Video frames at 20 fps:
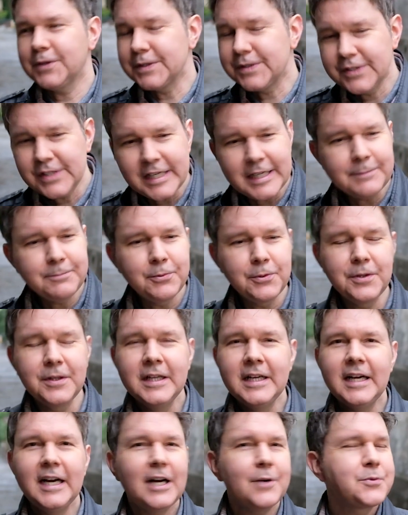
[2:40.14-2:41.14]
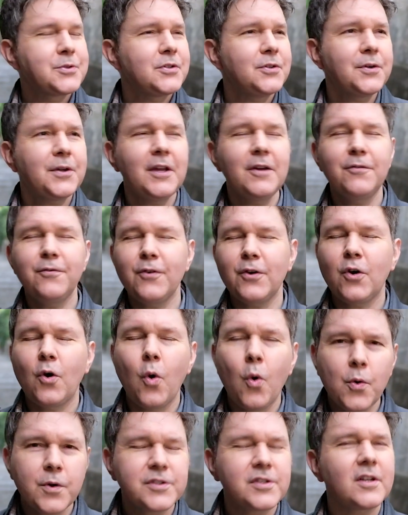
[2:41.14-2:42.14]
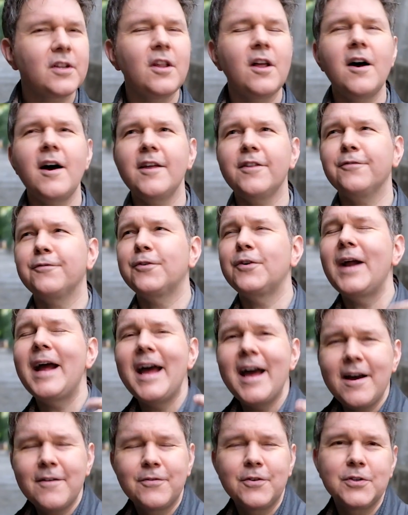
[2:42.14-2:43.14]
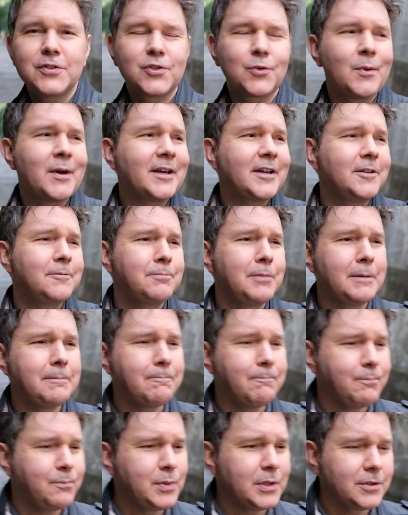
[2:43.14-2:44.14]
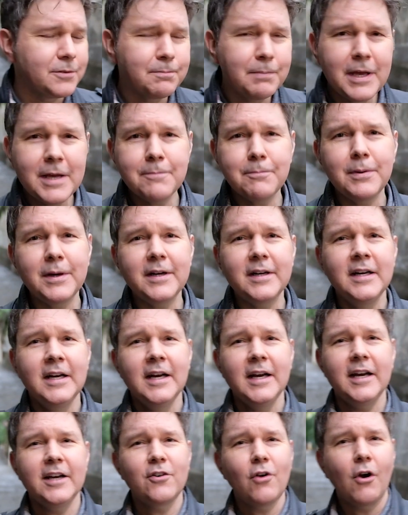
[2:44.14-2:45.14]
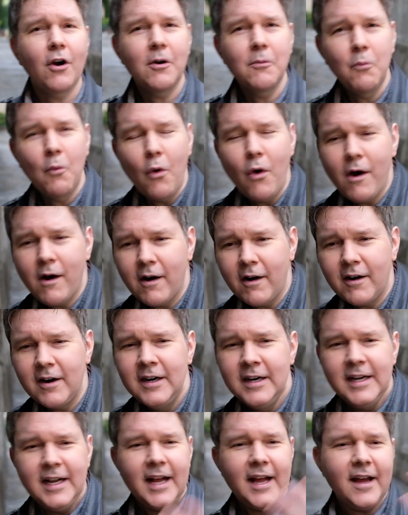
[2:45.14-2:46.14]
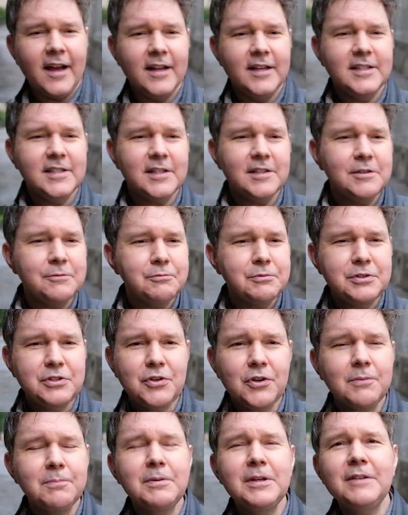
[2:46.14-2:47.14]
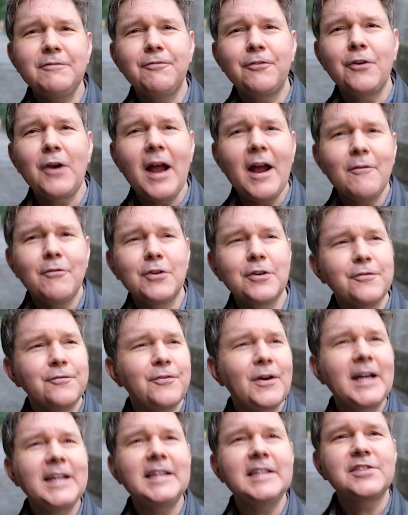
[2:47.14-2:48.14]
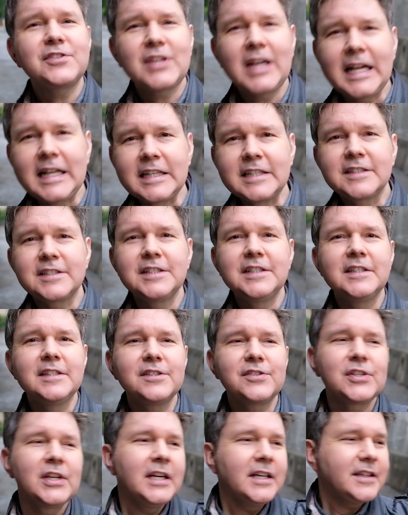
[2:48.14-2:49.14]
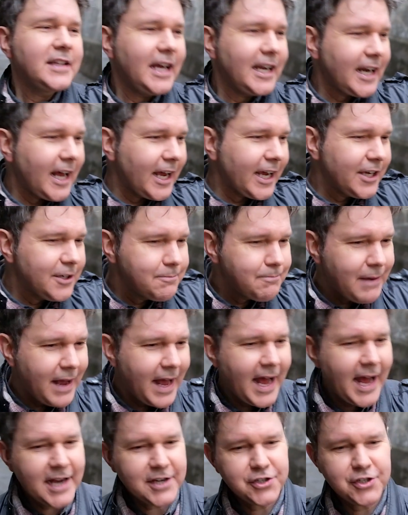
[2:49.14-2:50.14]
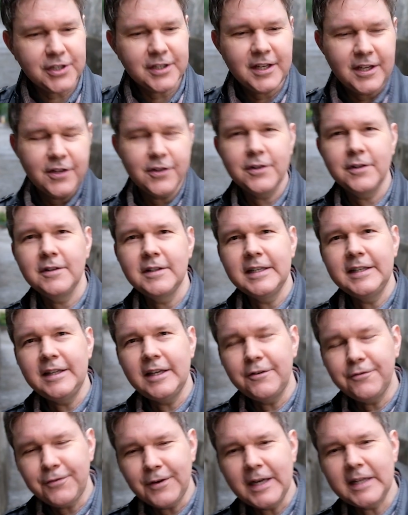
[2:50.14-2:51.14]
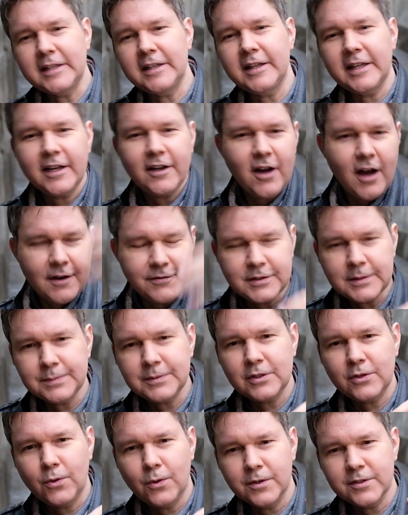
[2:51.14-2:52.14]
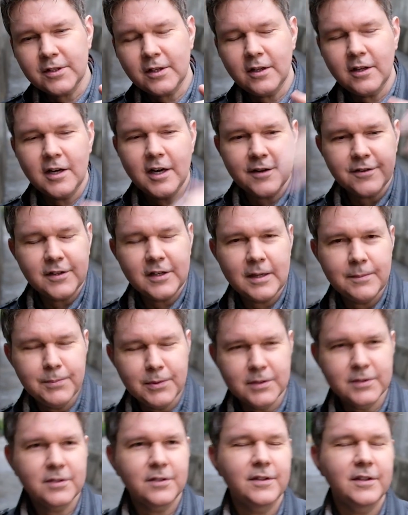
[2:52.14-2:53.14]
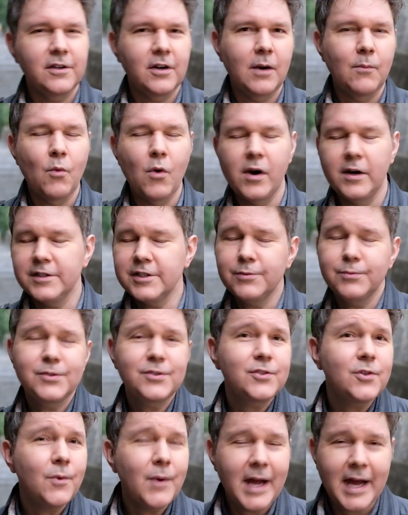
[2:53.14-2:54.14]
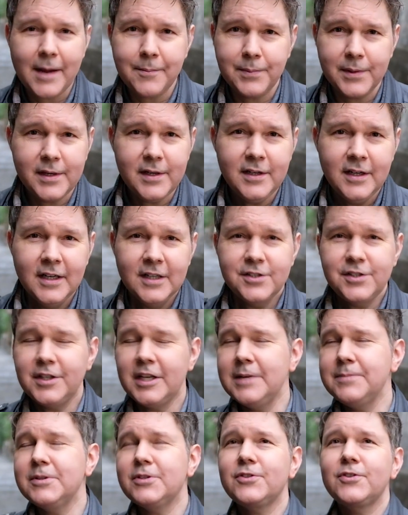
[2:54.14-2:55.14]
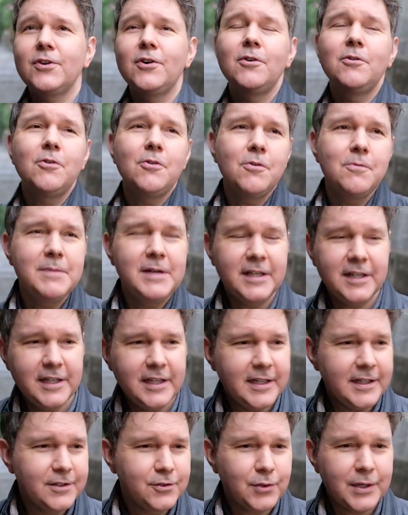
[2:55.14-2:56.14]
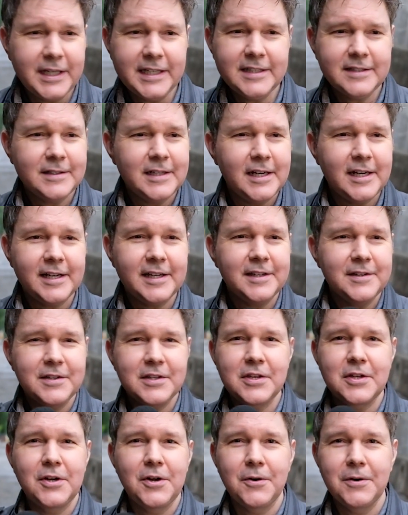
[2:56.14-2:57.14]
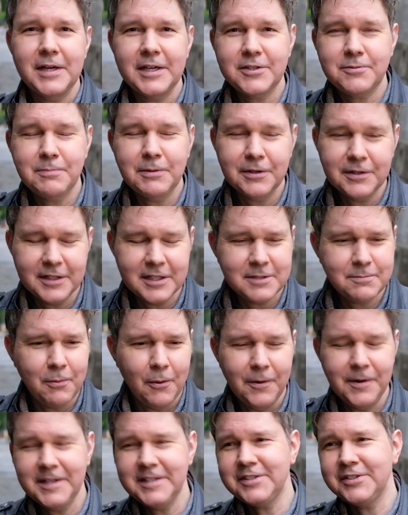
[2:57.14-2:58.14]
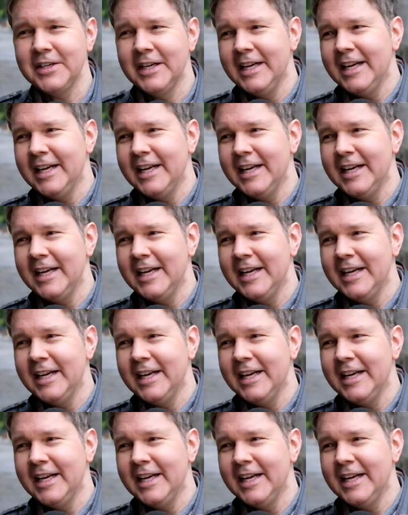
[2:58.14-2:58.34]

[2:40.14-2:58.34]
example, I was looking for coarse cloth forever so I could build Pippa and Armoire, and it took me forever to find the skeletons that I could bash and kill, and then finally they coughed up the coarse cloth and I built her the Armoire, and she was so happy. She gave me so many great, you know, experience points.